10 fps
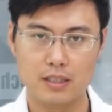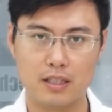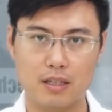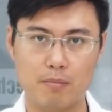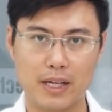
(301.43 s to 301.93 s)

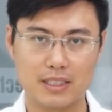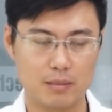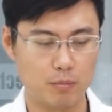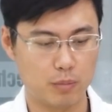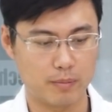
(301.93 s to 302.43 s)
the
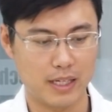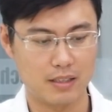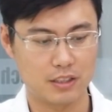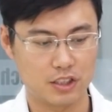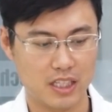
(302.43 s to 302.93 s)
maximum
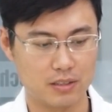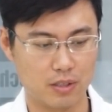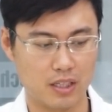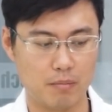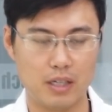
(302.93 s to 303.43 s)
propeller size
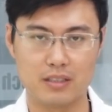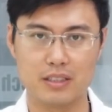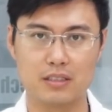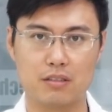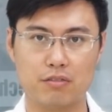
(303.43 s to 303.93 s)
you can mount
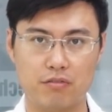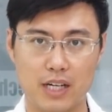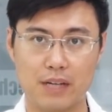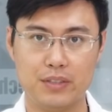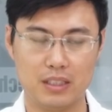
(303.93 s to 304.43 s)
is the
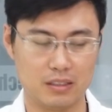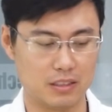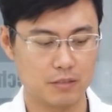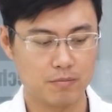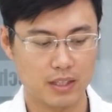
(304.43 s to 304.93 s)

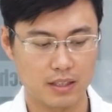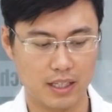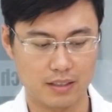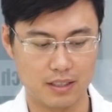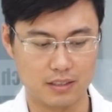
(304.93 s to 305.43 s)
5-inch.
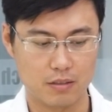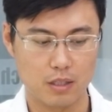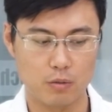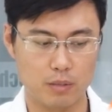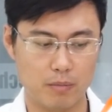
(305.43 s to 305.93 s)
Like this,
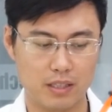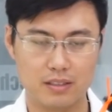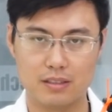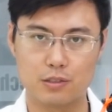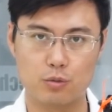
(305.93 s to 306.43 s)
we
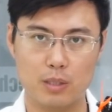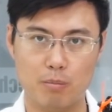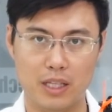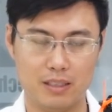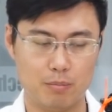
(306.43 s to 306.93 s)
mounted the
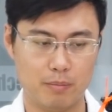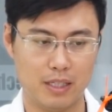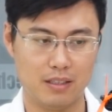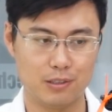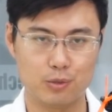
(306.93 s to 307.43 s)
3-blade
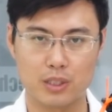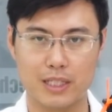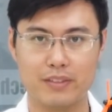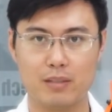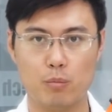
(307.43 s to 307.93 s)
propellers to
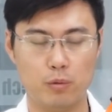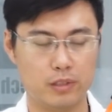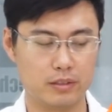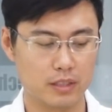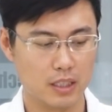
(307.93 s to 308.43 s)
give it
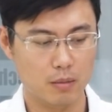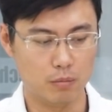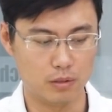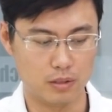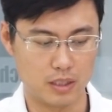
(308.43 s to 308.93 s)
more
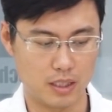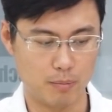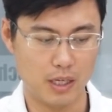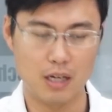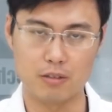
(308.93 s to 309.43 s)

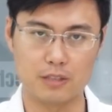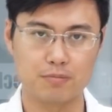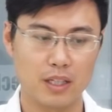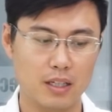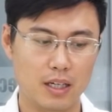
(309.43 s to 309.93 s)
power.
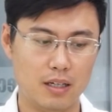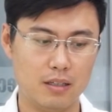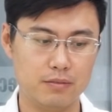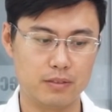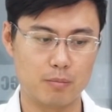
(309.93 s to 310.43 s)

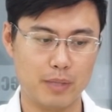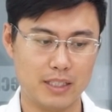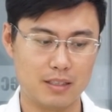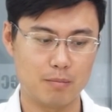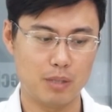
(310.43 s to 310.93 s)
For
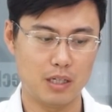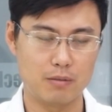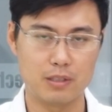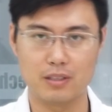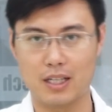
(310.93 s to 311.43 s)
better
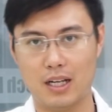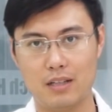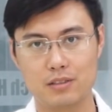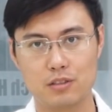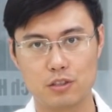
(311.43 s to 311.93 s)
power, you can
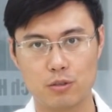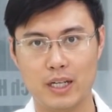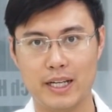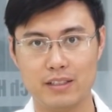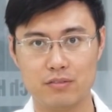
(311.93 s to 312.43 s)
also
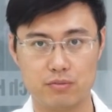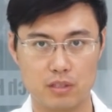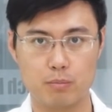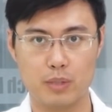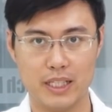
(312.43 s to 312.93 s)
try the
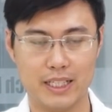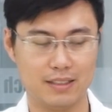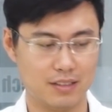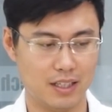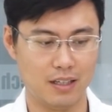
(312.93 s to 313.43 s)

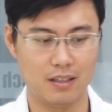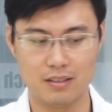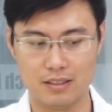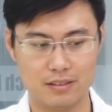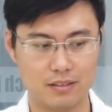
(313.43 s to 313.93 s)
4-blade.
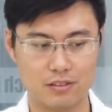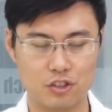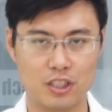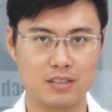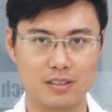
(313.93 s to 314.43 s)
This is
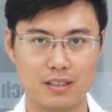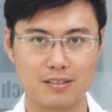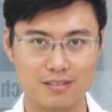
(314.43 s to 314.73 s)
just